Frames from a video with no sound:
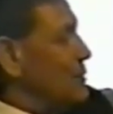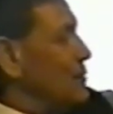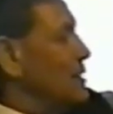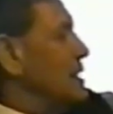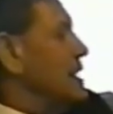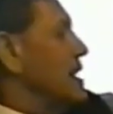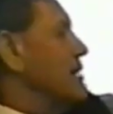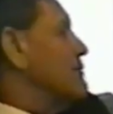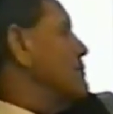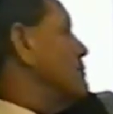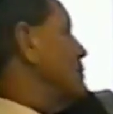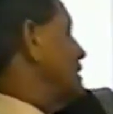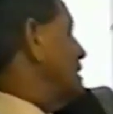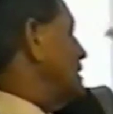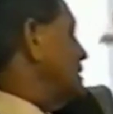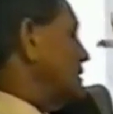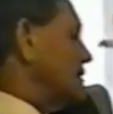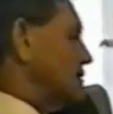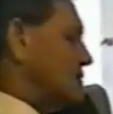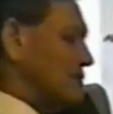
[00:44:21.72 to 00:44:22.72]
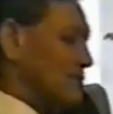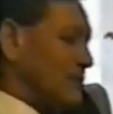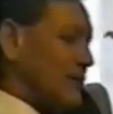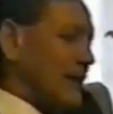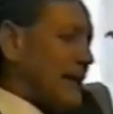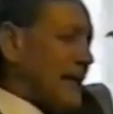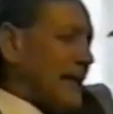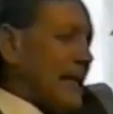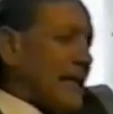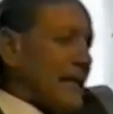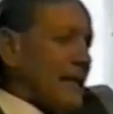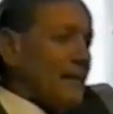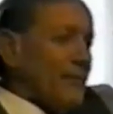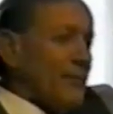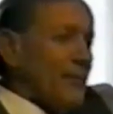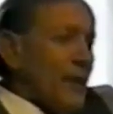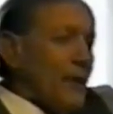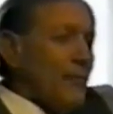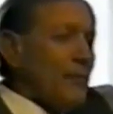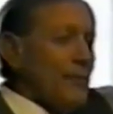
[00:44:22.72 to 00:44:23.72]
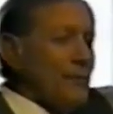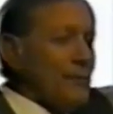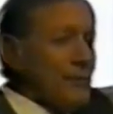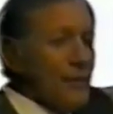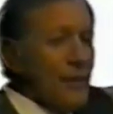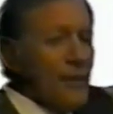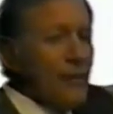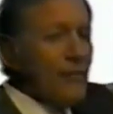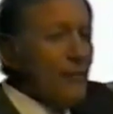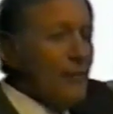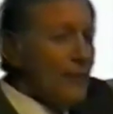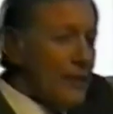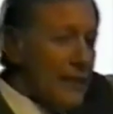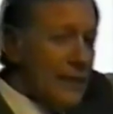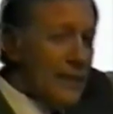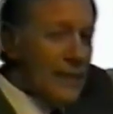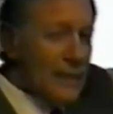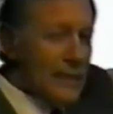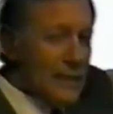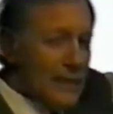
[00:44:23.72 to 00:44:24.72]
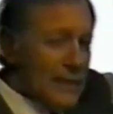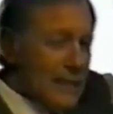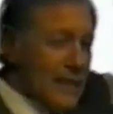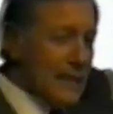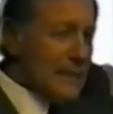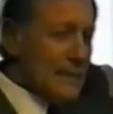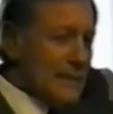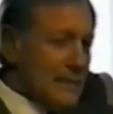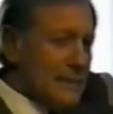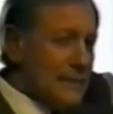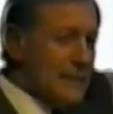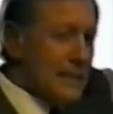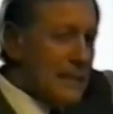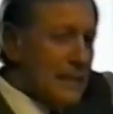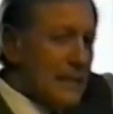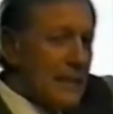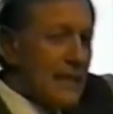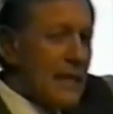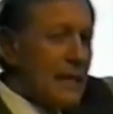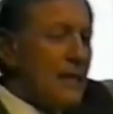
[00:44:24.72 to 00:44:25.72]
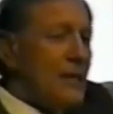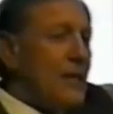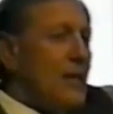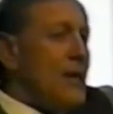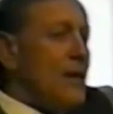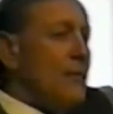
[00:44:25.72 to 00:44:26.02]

To me, everybody else is working out the problems, and I've already got the answers nutted out.